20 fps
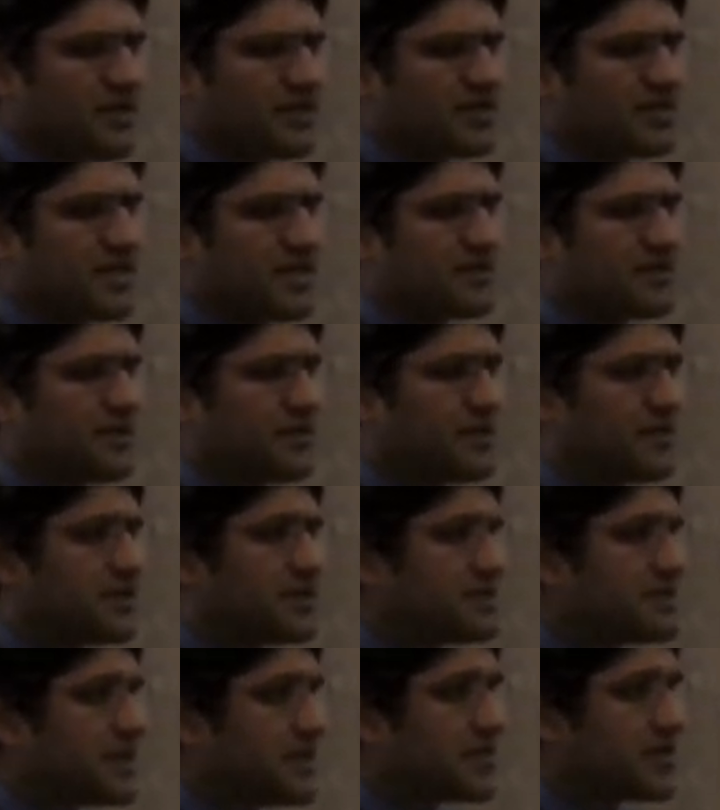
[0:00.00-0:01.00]
stays roughly
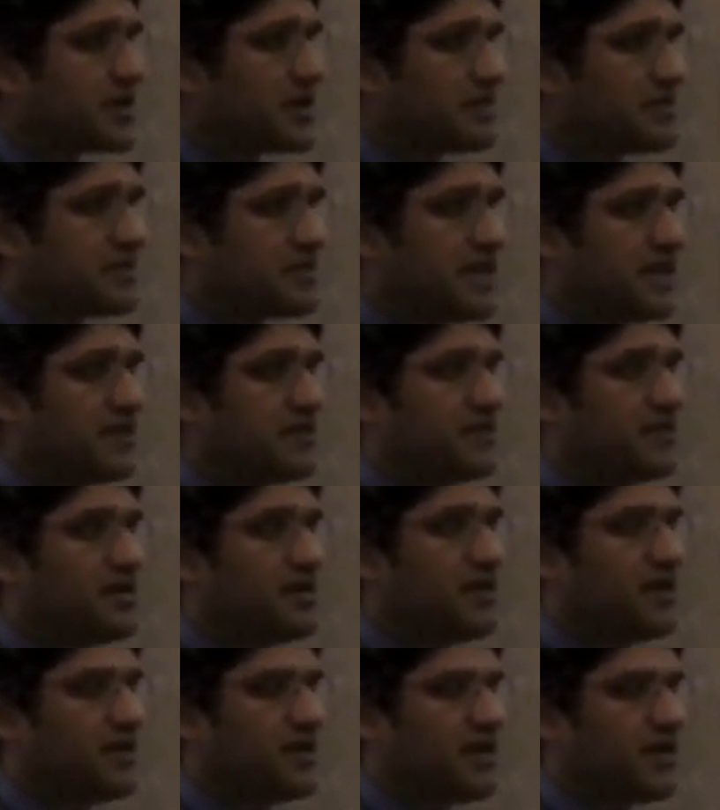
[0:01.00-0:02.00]
the same or comes down,
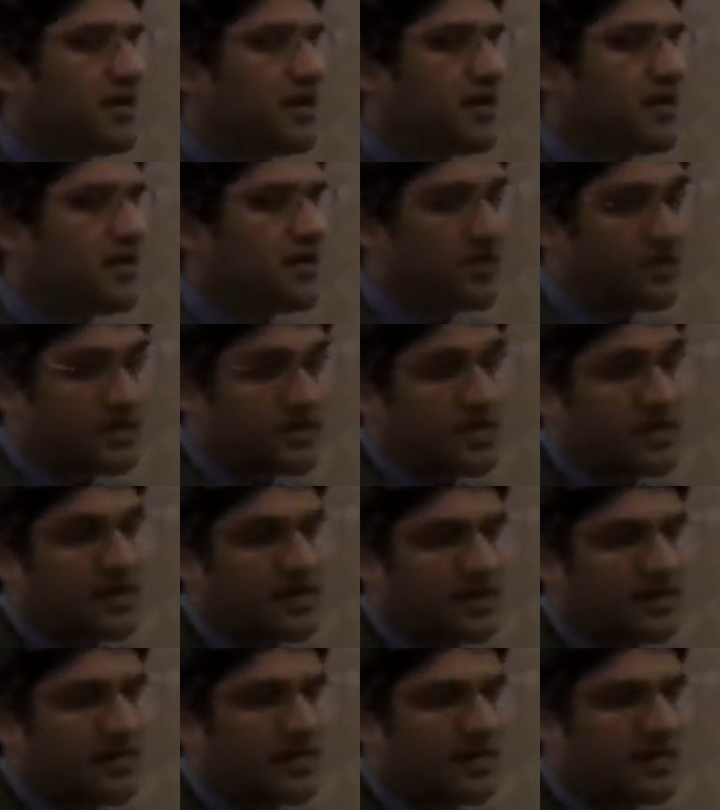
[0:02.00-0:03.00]

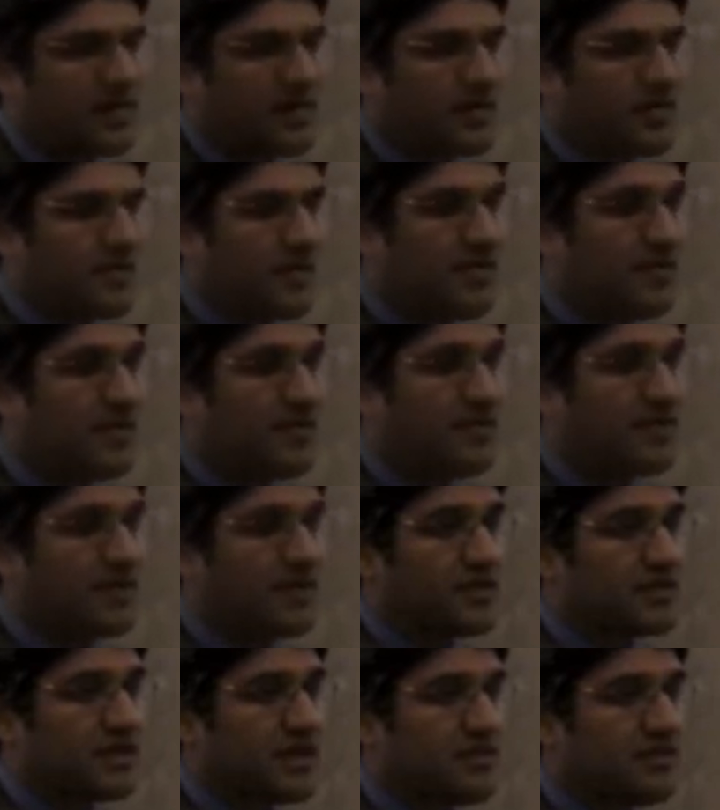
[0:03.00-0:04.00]
or maybe even
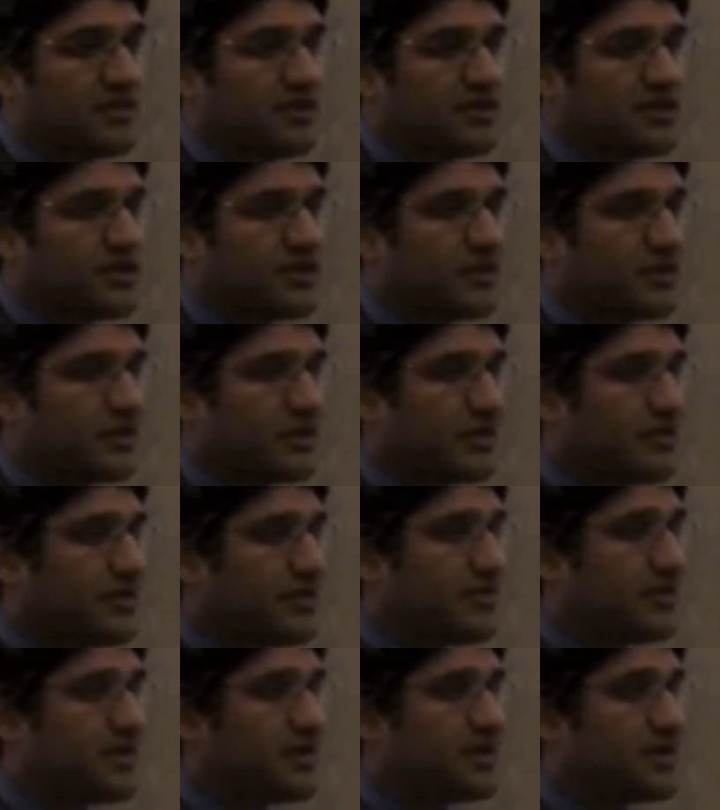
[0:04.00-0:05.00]
goes up each year a little
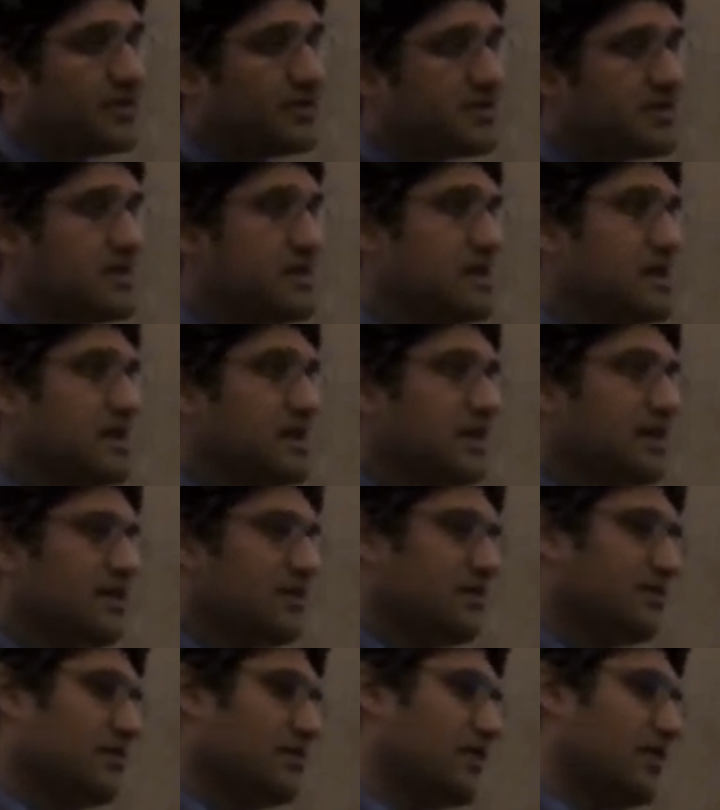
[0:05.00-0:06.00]
bit, because
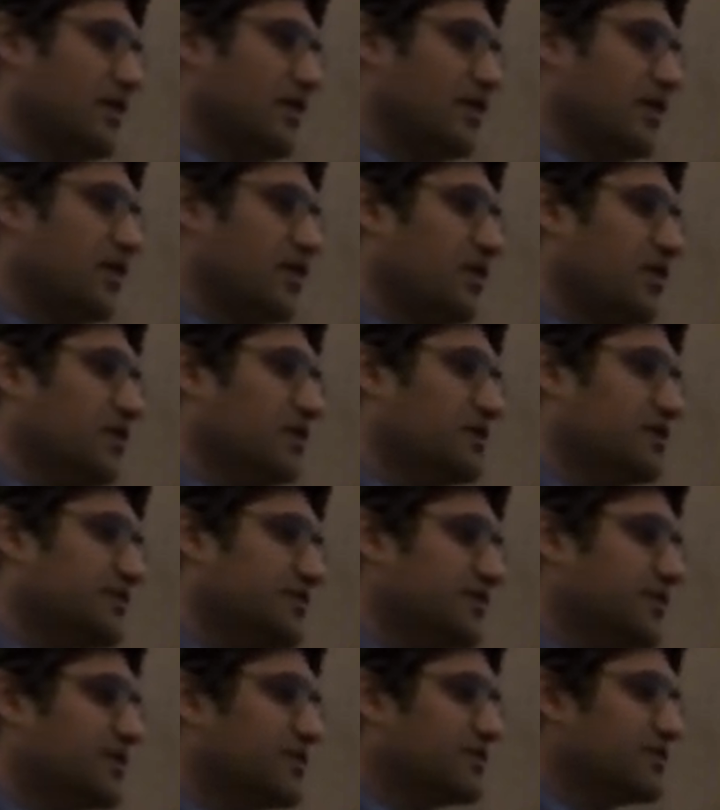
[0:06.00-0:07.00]
our goal is
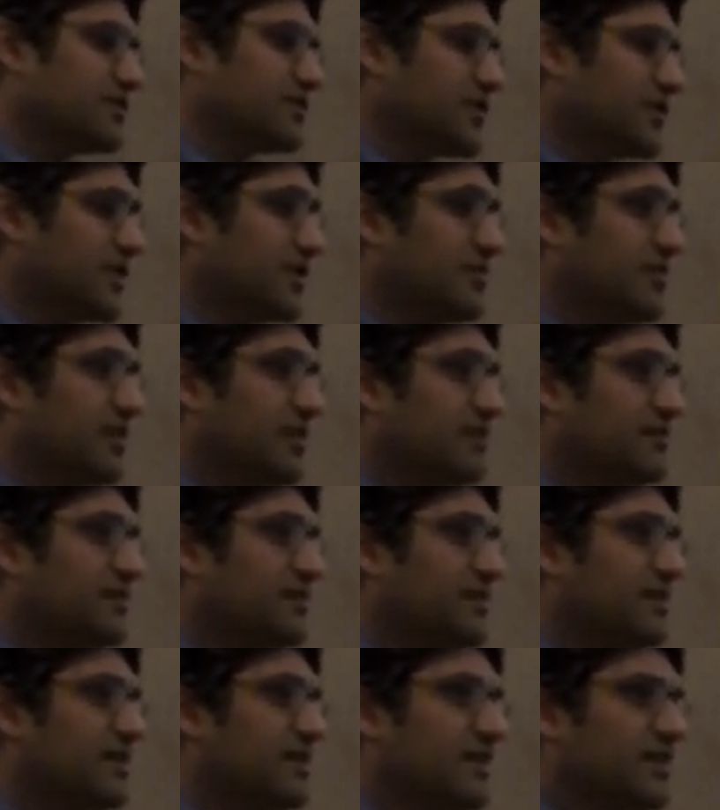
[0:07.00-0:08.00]
for solar to be
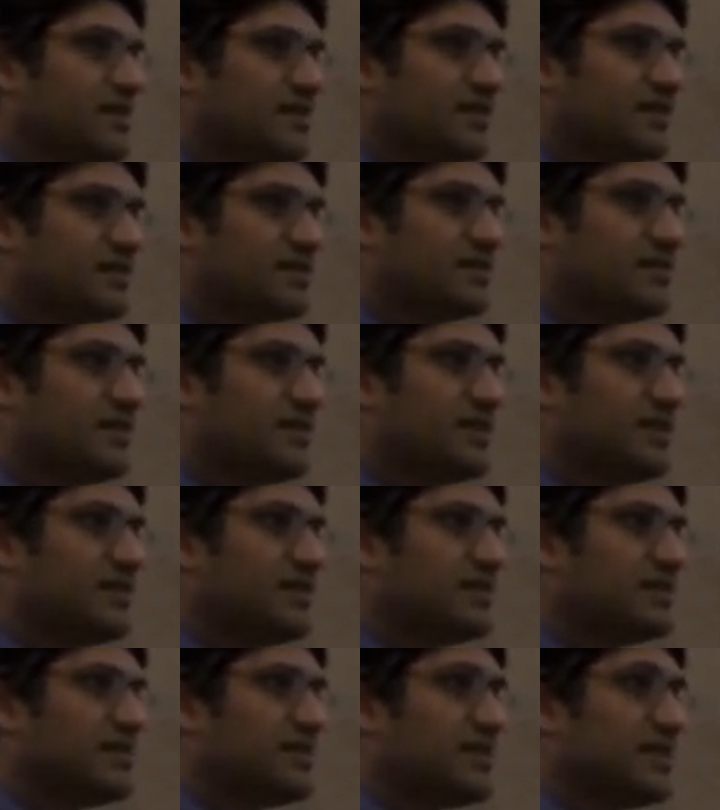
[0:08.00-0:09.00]

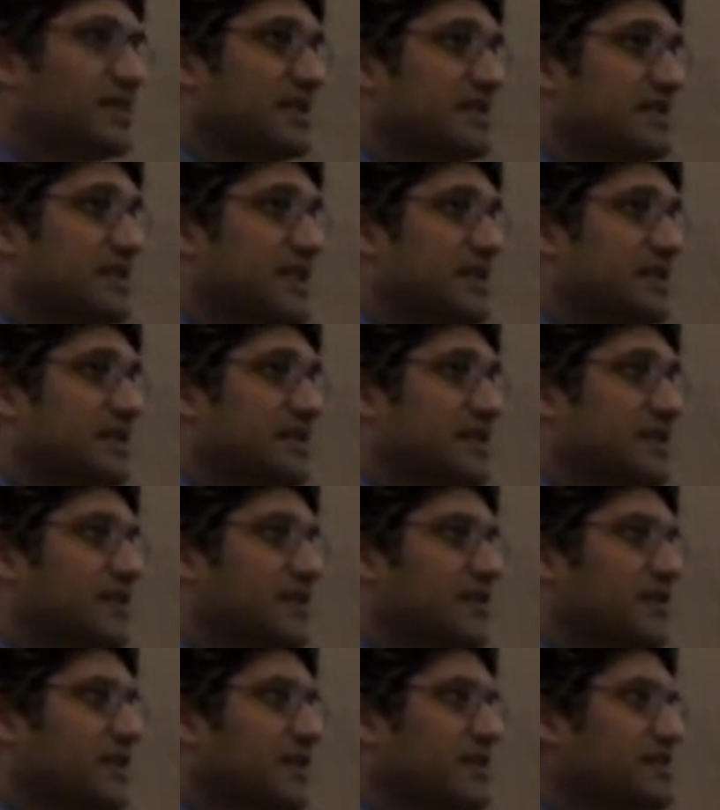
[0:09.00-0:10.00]
something that stands
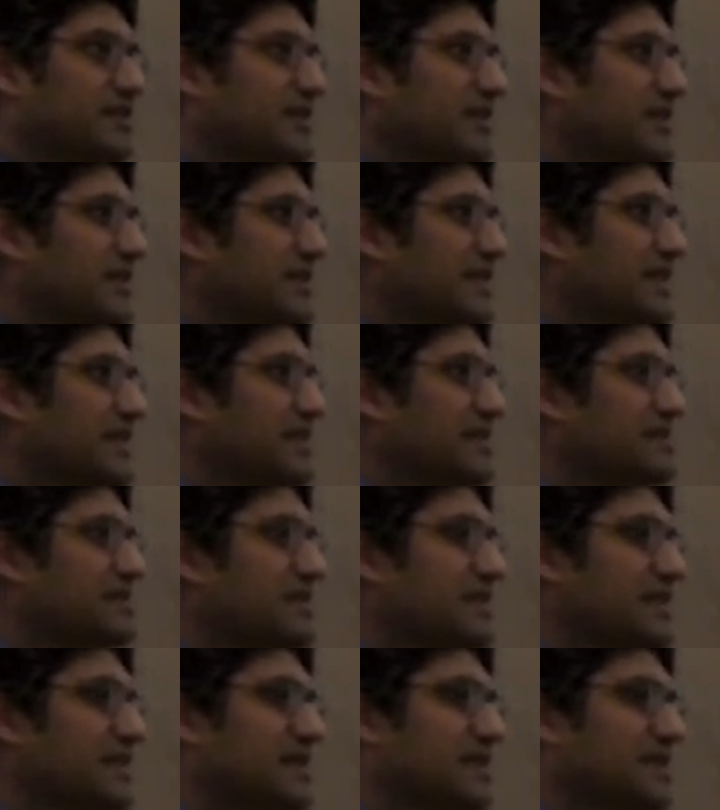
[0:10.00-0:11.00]
alone, right? So that
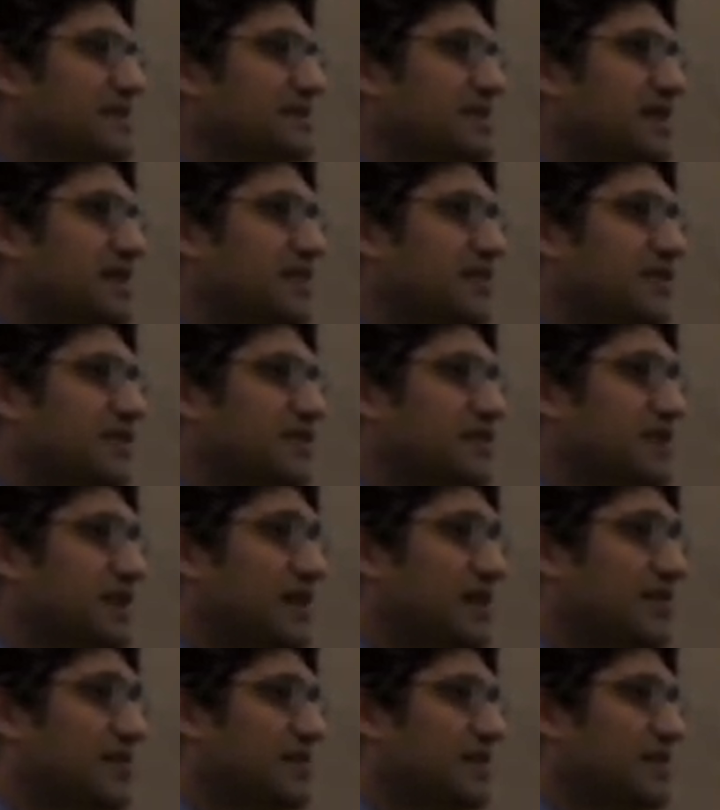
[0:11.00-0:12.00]
doesn't need the incentive over
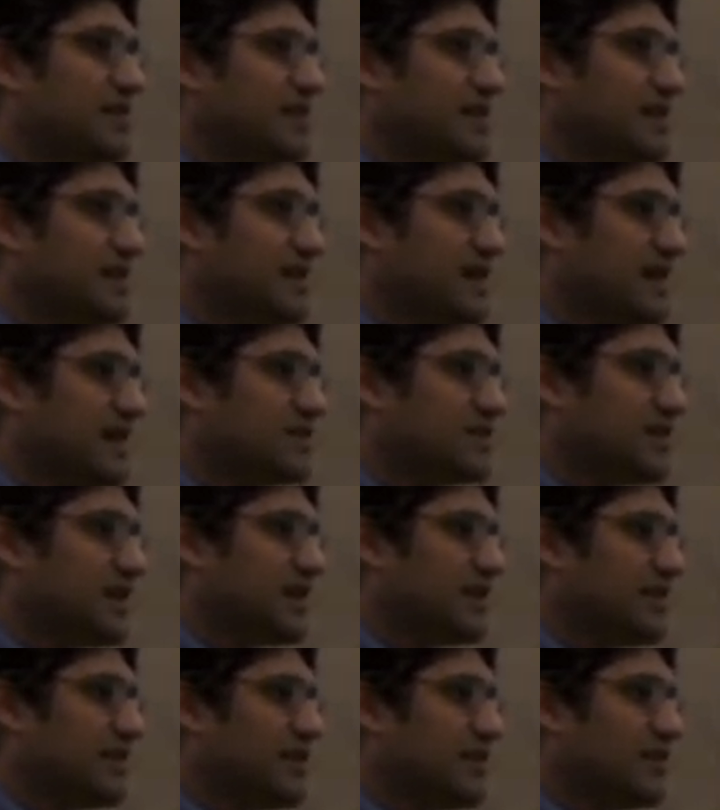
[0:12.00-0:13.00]
time. And as we
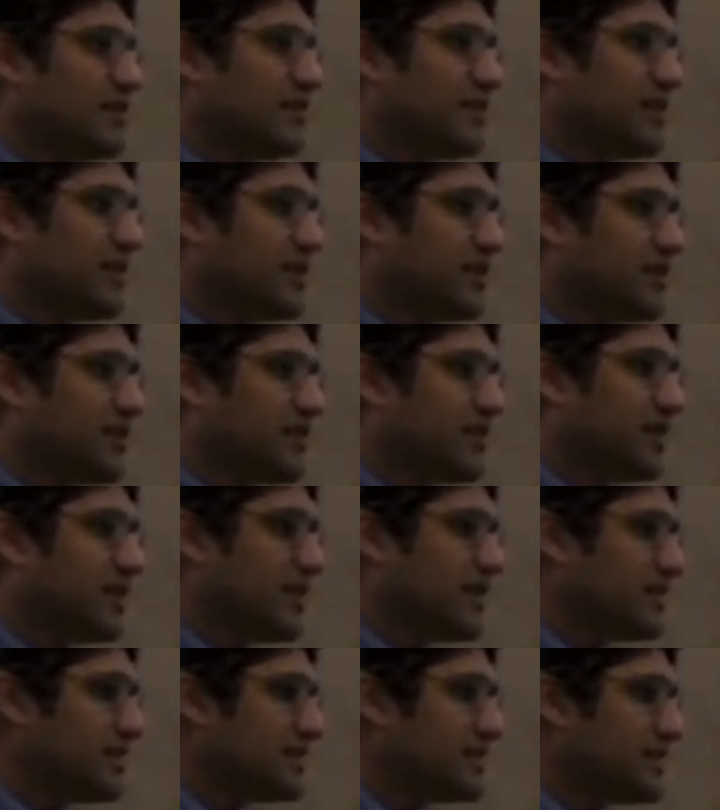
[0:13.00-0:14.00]
get bigger and bigger,
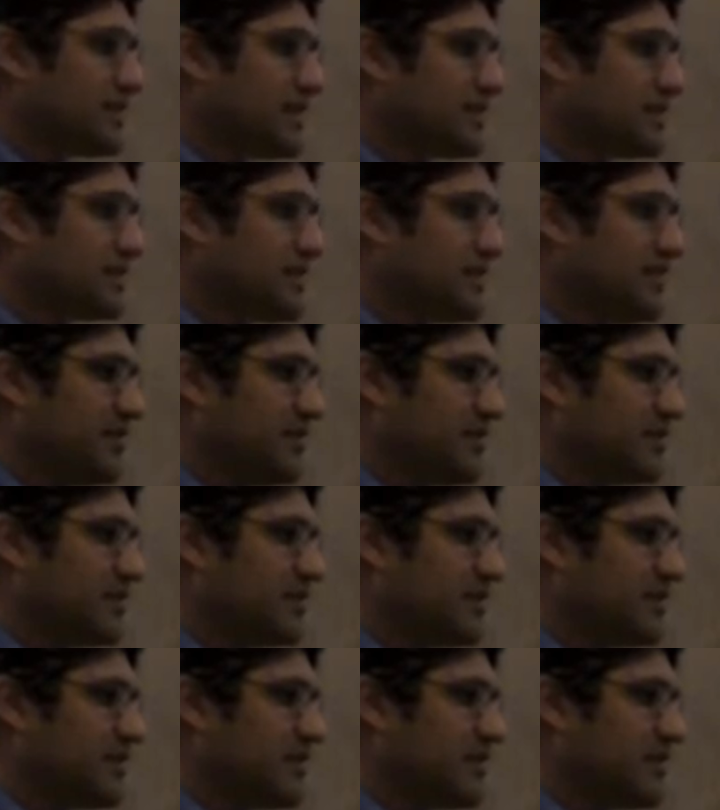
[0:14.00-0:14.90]
it's going to be,